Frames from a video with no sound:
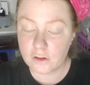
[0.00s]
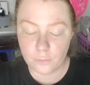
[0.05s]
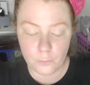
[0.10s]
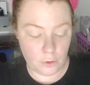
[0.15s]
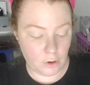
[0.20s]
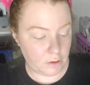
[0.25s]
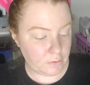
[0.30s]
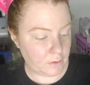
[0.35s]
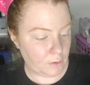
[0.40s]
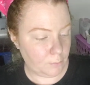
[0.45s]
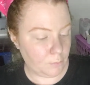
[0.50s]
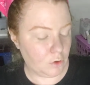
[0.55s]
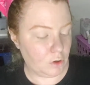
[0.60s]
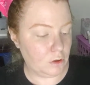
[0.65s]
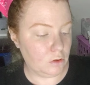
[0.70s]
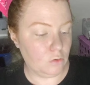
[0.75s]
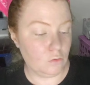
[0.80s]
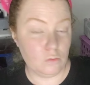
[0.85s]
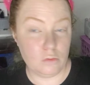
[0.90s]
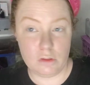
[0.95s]
The product I'm going
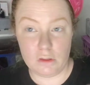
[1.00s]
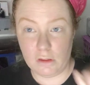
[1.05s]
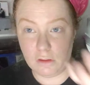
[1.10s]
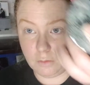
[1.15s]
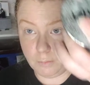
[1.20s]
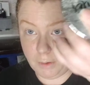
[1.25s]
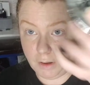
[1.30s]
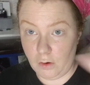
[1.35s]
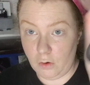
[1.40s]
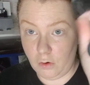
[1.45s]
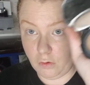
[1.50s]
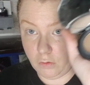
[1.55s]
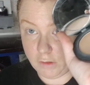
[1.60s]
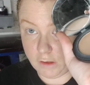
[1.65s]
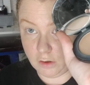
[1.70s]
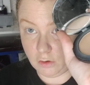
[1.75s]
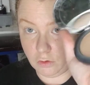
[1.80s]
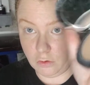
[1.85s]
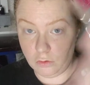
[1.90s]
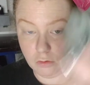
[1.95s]
to use is my
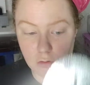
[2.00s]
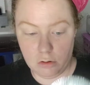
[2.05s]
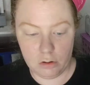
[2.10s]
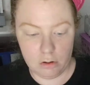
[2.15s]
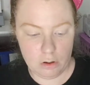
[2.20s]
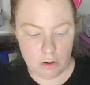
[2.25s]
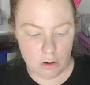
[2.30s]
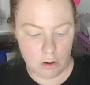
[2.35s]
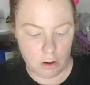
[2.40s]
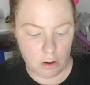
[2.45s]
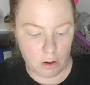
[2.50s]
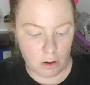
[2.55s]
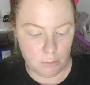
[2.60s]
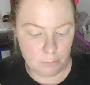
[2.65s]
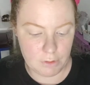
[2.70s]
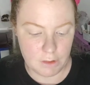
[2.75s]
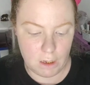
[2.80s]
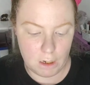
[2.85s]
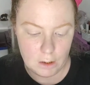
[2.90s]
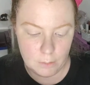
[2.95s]
all-nighter
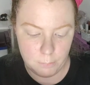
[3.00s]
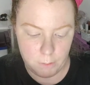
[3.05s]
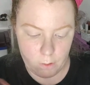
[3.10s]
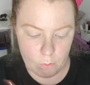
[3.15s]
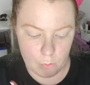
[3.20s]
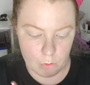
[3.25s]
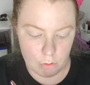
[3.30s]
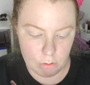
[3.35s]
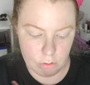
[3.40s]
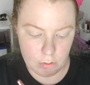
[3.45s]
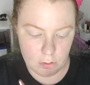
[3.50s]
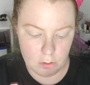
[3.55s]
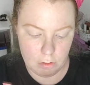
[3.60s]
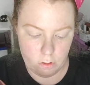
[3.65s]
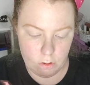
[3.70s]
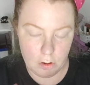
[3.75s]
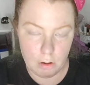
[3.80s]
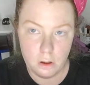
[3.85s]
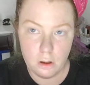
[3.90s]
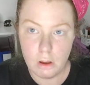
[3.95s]
setting powder.
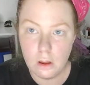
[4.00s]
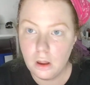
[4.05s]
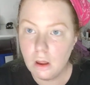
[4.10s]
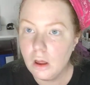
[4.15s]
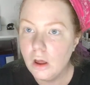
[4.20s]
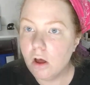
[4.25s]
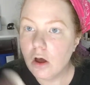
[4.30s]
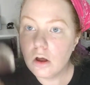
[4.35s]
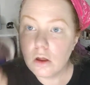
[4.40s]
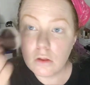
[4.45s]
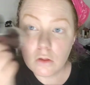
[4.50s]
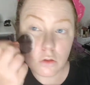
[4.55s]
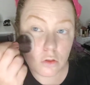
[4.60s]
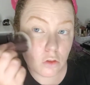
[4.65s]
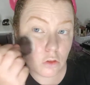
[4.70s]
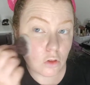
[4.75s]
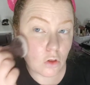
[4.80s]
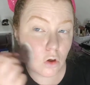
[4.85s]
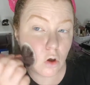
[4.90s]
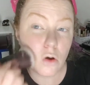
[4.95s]

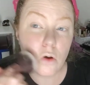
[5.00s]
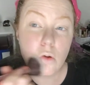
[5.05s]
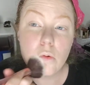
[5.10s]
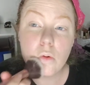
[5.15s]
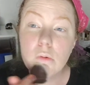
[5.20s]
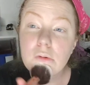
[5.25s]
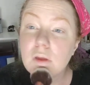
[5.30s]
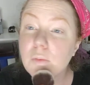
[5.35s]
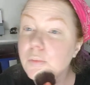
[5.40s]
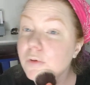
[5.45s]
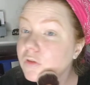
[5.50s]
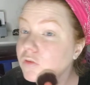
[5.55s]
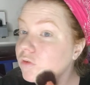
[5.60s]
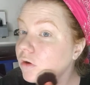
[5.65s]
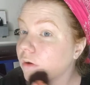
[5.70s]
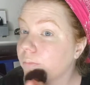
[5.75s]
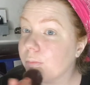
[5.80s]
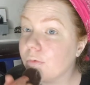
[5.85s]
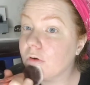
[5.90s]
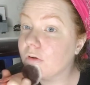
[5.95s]
So he puts her
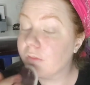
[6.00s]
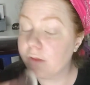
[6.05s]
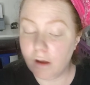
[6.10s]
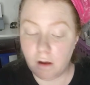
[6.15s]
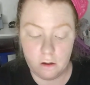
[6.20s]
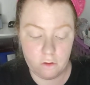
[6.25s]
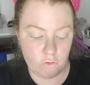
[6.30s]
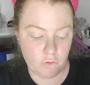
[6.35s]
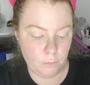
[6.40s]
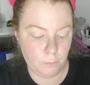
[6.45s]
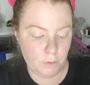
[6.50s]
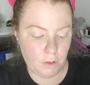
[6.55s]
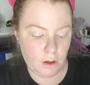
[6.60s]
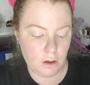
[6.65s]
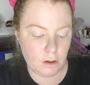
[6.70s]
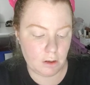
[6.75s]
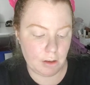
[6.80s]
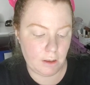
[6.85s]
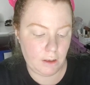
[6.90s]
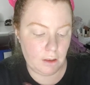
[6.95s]
up on the auction
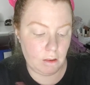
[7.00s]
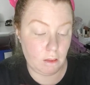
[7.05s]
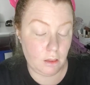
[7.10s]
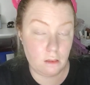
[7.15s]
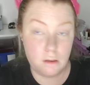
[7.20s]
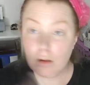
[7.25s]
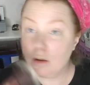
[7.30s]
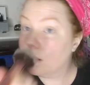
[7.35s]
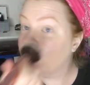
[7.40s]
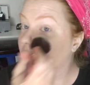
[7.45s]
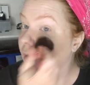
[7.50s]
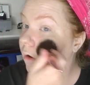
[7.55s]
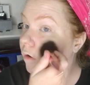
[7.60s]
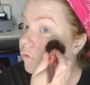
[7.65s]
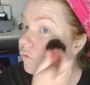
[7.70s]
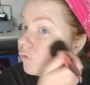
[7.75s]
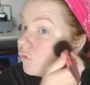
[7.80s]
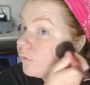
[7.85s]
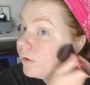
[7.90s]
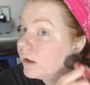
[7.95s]
block. And
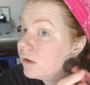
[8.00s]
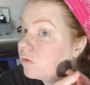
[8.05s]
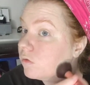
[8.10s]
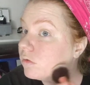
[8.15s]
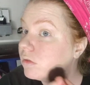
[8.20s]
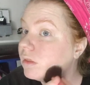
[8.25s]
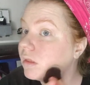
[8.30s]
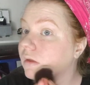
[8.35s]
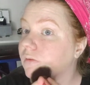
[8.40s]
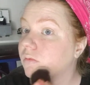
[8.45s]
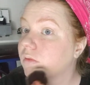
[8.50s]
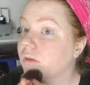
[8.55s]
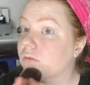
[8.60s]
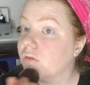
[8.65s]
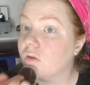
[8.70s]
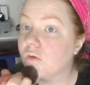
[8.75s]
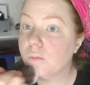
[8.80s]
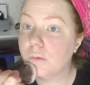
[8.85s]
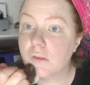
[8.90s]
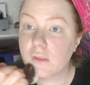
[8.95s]
for regular slaves,
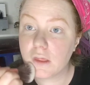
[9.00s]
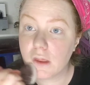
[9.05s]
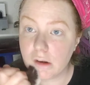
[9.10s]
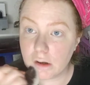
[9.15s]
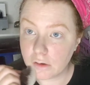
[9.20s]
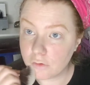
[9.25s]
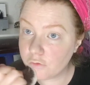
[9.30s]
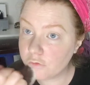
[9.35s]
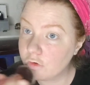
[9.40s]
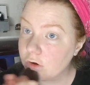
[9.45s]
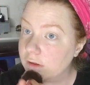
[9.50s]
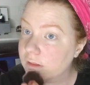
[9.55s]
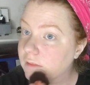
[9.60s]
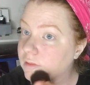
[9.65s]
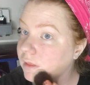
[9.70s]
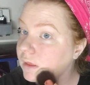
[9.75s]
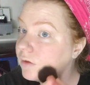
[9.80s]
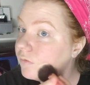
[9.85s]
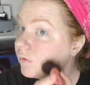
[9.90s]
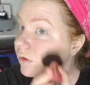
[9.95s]
it's humiliating. For a
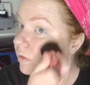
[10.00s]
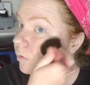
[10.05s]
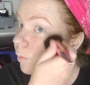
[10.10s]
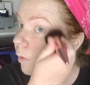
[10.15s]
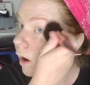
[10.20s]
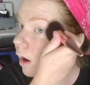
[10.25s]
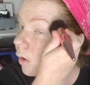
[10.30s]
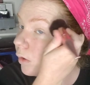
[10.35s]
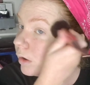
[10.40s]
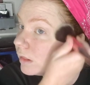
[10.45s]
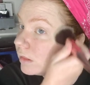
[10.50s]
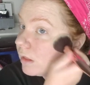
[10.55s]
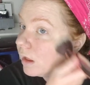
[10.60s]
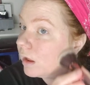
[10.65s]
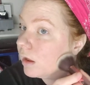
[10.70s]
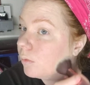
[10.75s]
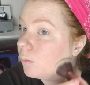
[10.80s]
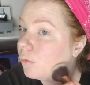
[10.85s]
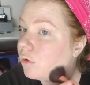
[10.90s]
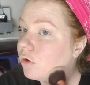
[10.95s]
slave as proud as
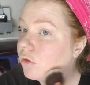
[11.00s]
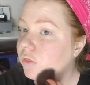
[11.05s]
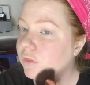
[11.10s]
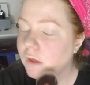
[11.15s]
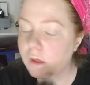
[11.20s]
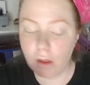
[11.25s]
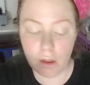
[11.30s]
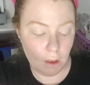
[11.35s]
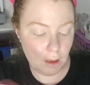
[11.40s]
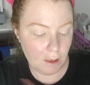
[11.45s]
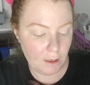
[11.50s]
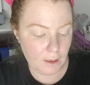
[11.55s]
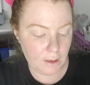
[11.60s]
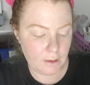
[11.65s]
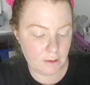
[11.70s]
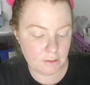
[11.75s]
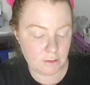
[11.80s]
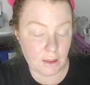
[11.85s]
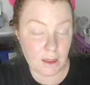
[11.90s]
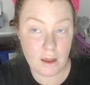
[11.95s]
Aunt Martha,
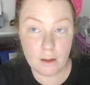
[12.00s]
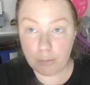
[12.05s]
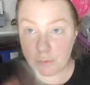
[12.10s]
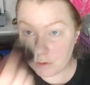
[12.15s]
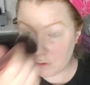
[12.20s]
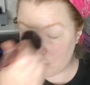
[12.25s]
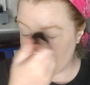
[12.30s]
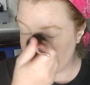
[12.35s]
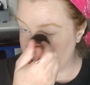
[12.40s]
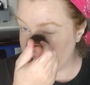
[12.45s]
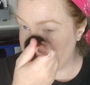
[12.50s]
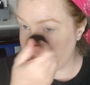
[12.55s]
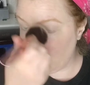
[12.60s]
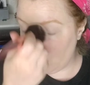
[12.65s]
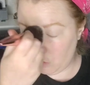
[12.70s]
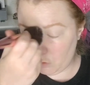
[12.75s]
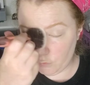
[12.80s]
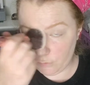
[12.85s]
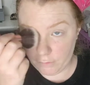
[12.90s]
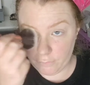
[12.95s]
it's absolutely
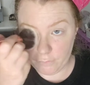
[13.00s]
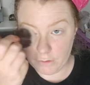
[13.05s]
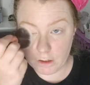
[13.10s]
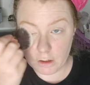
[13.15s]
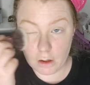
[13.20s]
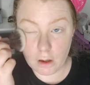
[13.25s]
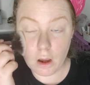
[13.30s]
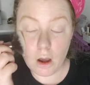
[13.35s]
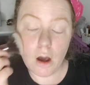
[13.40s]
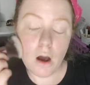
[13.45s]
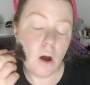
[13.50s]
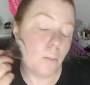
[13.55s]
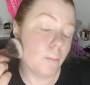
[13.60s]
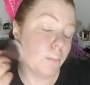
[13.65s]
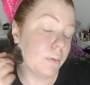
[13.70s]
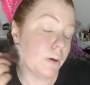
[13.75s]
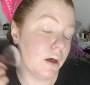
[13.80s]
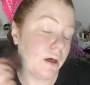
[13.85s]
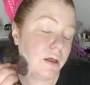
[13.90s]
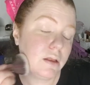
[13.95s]
horrific.
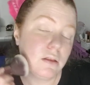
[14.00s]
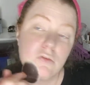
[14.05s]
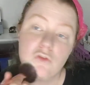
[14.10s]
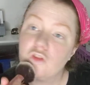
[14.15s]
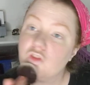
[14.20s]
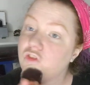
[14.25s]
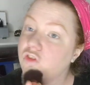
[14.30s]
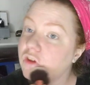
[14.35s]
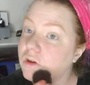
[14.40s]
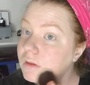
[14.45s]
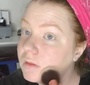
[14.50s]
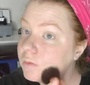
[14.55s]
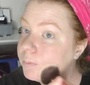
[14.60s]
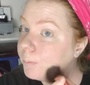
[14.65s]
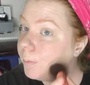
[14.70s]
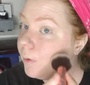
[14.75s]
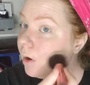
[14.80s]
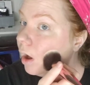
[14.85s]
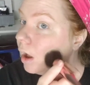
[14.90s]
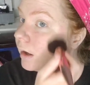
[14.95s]
But she is
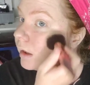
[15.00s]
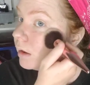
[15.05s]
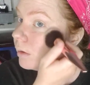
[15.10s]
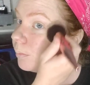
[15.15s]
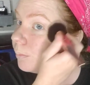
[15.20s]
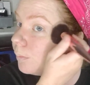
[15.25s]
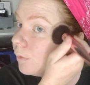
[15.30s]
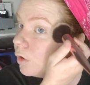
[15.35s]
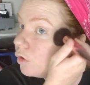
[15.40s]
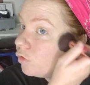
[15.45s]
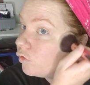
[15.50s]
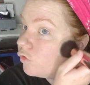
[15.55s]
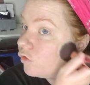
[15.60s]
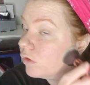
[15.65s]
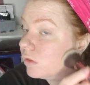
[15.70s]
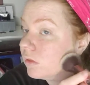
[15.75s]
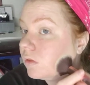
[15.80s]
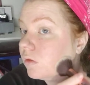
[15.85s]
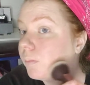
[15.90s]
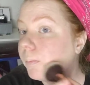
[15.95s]
bought and
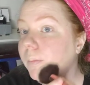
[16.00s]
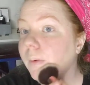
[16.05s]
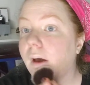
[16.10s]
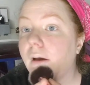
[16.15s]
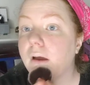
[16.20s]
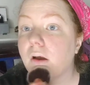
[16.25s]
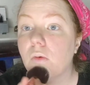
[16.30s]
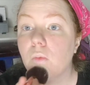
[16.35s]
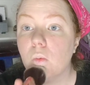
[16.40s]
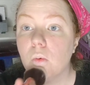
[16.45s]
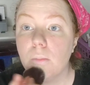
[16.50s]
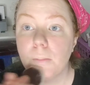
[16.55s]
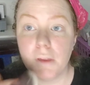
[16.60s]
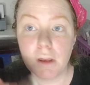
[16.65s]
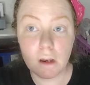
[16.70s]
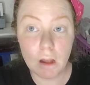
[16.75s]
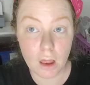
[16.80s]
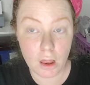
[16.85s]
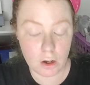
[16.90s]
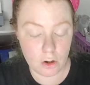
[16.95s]
purchased by a
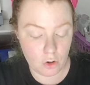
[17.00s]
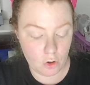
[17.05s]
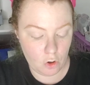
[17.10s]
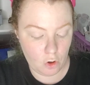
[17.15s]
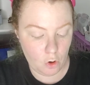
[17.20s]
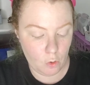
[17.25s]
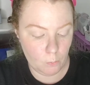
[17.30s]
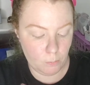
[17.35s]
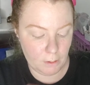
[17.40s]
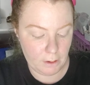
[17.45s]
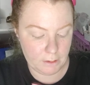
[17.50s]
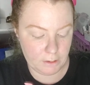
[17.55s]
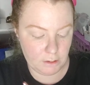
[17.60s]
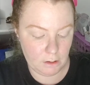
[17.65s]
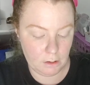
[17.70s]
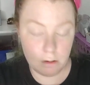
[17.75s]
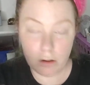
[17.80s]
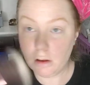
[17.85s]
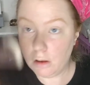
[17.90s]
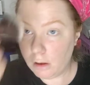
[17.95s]
woman, and
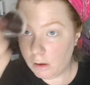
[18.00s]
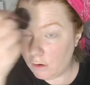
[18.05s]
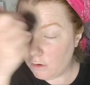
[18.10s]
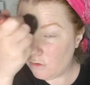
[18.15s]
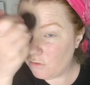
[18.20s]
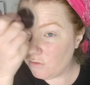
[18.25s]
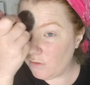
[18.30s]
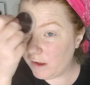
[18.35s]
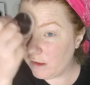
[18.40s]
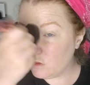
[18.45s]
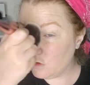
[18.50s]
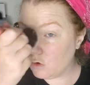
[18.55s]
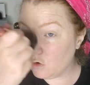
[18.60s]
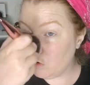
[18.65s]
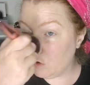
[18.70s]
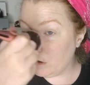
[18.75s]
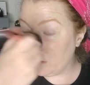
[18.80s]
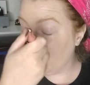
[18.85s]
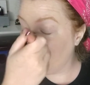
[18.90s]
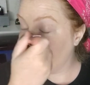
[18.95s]
nobody fights her
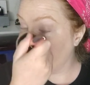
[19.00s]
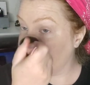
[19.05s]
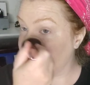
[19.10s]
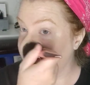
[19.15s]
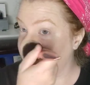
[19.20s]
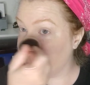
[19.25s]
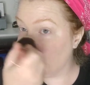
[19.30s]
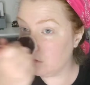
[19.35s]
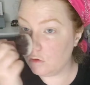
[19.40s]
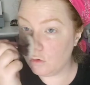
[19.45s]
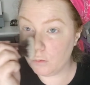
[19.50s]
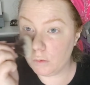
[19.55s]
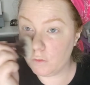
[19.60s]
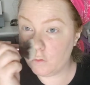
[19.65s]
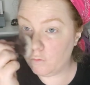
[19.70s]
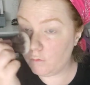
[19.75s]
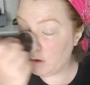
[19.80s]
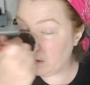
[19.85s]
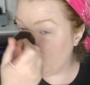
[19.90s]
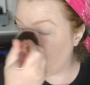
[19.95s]
on it because she is doing
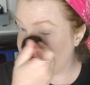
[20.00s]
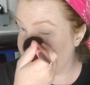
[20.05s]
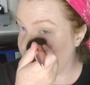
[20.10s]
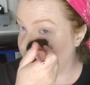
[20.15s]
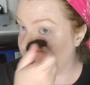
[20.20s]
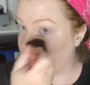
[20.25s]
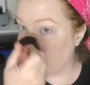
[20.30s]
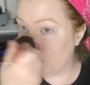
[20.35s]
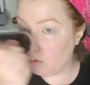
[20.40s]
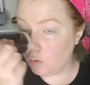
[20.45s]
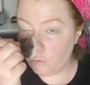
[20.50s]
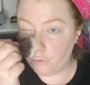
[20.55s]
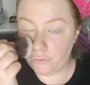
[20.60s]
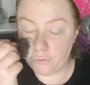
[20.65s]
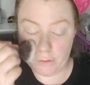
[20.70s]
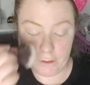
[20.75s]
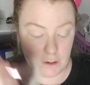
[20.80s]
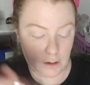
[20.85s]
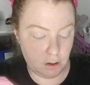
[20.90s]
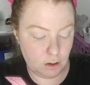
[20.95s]
the right thing. An
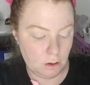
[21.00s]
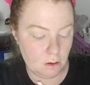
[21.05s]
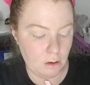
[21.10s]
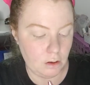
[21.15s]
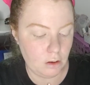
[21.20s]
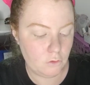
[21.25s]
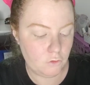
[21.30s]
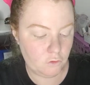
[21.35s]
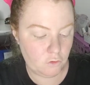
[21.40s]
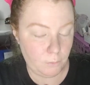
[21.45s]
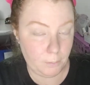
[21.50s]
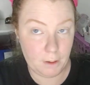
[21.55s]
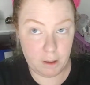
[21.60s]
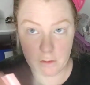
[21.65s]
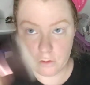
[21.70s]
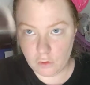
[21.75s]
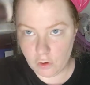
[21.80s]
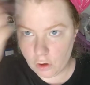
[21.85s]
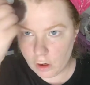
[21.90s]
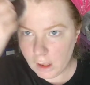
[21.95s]
older lady, she
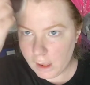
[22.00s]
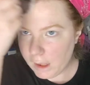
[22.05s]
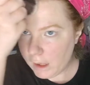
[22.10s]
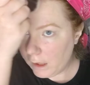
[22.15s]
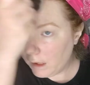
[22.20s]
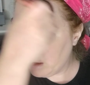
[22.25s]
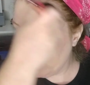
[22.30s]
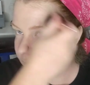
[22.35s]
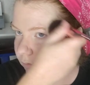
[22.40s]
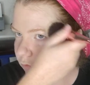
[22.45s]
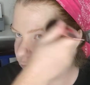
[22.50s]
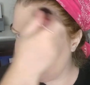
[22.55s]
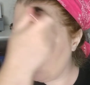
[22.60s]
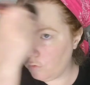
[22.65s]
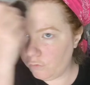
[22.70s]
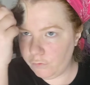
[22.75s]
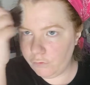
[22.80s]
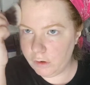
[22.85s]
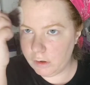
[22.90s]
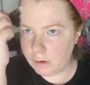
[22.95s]
buys her and gives her her
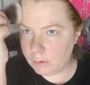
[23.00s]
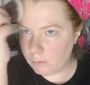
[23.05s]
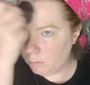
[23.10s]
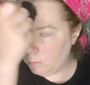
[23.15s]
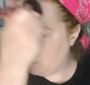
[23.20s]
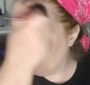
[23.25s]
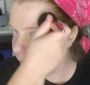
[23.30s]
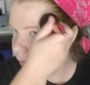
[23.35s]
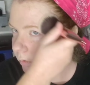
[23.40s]
freedom.